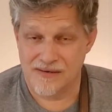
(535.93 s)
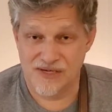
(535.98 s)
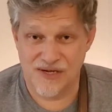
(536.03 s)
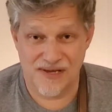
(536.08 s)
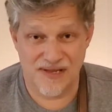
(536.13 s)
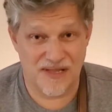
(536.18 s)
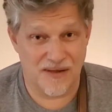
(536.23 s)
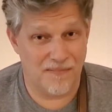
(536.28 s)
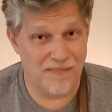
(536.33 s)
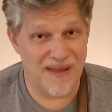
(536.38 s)

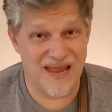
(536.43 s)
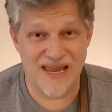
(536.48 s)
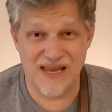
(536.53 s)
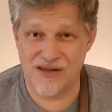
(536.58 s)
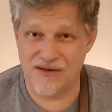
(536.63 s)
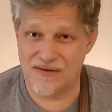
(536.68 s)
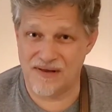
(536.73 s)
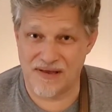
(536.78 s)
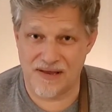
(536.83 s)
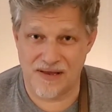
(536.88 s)
just to
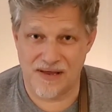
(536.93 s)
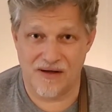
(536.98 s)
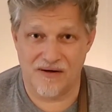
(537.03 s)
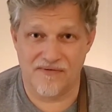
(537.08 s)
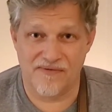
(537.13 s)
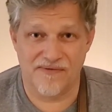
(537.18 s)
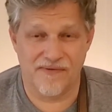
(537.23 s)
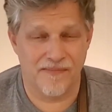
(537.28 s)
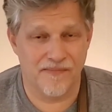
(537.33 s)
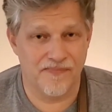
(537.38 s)
make
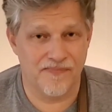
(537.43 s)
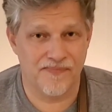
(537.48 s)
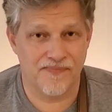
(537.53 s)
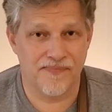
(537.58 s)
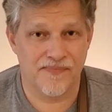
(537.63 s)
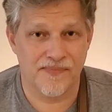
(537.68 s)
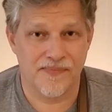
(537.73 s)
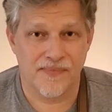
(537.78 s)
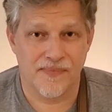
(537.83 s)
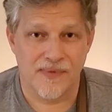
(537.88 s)
yourself
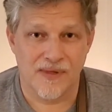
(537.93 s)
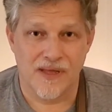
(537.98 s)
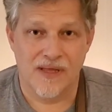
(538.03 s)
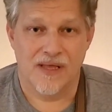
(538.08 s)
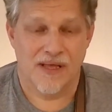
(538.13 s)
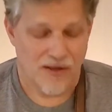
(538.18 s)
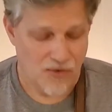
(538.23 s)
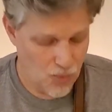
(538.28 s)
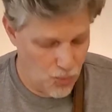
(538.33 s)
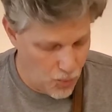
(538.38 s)

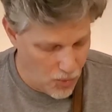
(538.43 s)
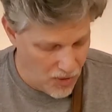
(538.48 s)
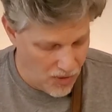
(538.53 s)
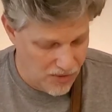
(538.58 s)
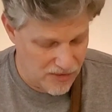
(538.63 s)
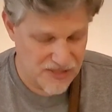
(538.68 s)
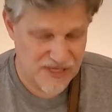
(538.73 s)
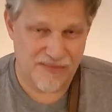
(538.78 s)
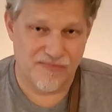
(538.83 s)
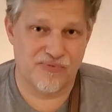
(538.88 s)

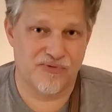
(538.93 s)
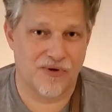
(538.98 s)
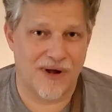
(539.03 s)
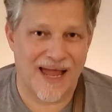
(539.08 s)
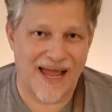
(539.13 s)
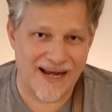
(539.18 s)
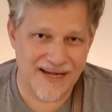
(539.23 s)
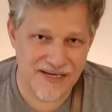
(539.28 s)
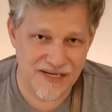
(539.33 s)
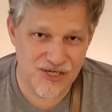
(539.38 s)
want to
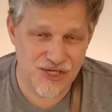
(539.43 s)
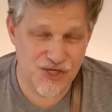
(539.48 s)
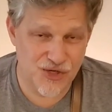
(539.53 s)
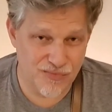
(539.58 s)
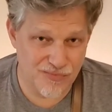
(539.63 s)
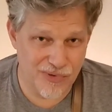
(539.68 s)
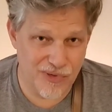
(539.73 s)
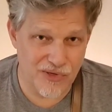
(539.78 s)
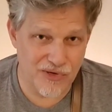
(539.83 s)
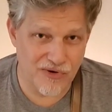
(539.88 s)
practice your
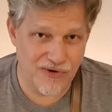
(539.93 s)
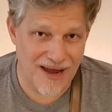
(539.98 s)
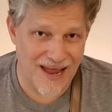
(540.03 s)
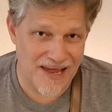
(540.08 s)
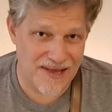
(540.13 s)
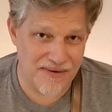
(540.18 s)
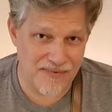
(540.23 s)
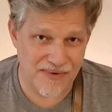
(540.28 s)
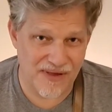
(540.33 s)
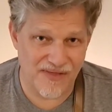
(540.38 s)

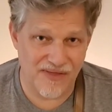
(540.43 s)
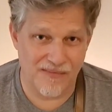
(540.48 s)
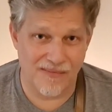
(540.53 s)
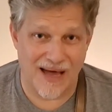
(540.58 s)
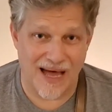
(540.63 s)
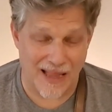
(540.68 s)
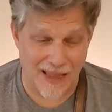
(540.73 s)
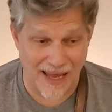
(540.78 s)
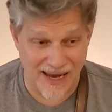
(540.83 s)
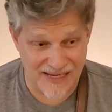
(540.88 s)
bluegrass rhythm.
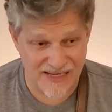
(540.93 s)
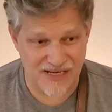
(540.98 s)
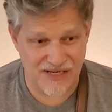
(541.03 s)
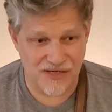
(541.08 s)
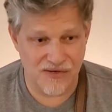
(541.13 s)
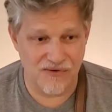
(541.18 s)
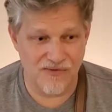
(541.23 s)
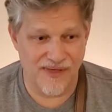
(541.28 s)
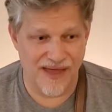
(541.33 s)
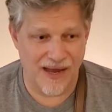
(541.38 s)
I like to
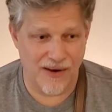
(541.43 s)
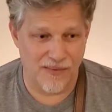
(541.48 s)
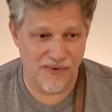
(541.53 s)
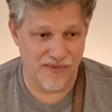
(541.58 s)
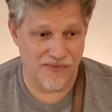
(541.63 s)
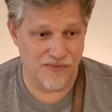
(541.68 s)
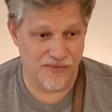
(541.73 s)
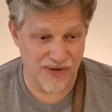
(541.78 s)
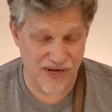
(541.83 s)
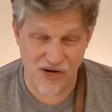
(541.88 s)
do that with
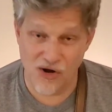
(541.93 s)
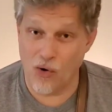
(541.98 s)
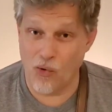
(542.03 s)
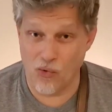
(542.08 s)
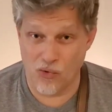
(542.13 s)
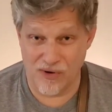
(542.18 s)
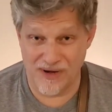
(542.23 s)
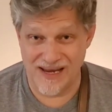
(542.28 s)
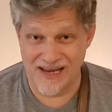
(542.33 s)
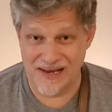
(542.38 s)

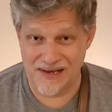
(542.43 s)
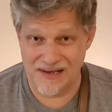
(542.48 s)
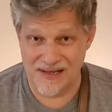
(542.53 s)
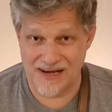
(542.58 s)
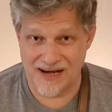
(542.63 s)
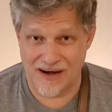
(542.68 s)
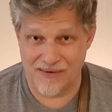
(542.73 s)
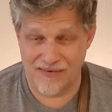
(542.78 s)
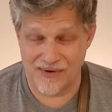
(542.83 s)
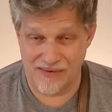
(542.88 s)
recordings that
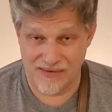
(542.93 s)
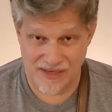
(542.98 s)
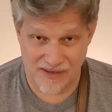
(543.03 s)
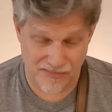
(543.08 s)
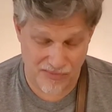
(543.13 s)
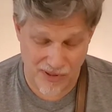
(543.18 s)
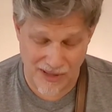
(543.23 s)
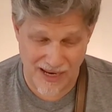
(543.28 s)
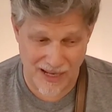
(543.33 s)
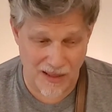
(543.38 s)
to
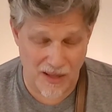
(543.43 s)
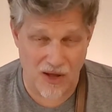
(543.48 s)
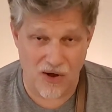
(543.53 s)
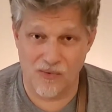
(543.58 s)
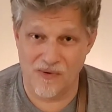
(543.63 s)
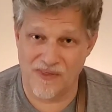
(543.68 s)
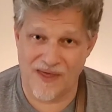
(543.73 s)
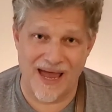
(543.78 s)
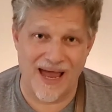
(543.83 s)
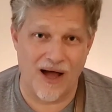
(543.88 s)
play along with